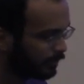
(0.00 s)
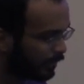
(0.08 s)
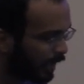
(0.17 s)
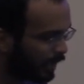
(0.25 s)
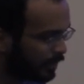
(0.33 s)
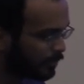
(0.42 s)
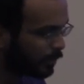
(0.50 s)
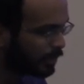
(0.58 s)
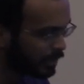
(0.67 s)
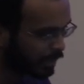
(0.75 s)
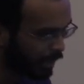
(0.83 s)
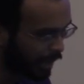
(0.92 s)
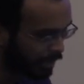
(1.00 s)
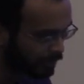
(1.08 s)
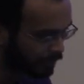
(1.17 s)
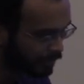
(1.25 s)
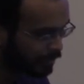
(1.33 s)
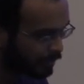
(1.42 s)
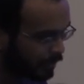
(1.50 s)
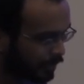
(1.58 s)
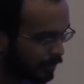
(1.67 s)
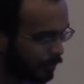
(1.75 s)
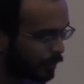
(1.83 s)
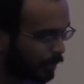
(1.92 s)
any joystick axis
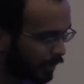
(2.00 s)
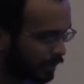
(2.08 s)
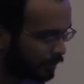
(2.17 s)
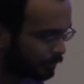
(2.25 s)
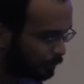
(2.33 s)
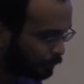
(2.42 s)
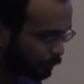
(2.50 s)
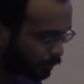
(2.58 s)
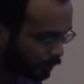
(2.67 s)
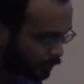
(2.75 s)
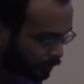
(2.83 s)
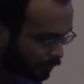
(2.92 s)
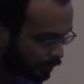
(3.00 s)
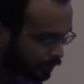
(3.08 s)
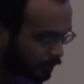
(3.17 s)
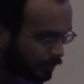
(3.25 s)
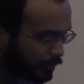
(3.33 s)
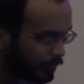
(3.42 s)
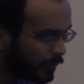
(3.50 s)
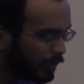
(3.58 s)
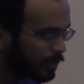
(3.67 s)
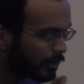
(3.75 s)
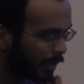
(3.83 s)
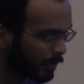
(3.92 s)
into a button.
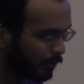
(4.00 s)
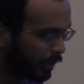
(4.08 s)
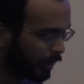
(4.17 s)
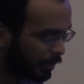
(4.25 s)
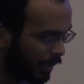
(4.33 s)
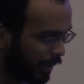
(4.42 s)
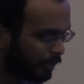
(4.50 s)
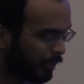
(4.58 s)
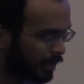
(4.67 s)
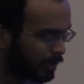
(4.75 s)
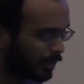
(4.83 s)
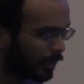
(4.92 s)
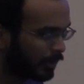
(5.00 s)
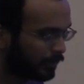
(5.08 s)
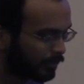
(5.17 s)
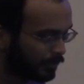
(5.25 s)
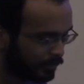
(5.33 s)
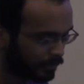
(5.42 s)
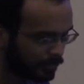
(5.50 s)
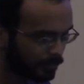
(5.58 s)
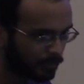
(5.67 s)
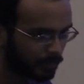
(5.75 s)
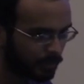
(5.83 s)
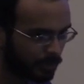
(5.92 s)
So it can run a command based on
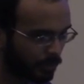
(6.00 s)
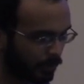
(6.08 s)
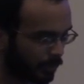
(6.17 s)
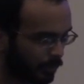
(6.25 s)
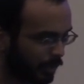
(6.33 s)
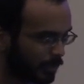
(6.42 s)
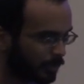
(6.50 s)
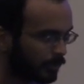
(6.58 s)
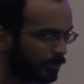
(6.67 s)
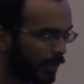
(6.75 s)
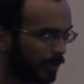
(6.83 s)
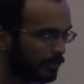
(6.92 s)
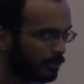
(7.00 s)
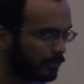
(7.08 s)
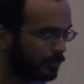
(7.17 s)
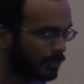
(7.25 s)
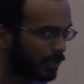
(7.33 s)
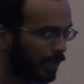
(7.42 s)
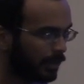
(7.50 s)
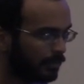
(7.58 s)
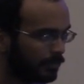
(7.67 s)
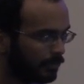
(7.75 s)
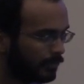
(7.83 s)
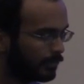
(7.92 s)
certain threshold values you set
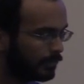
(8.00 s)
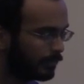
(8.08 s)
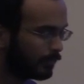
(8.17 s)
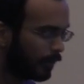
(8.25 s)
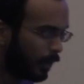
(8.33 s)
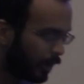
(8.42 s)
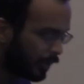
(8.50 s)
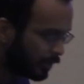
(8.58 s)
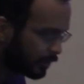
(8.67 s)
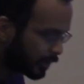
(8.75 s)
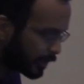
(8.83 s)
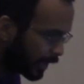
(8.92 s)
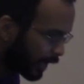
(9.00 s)
on a joystick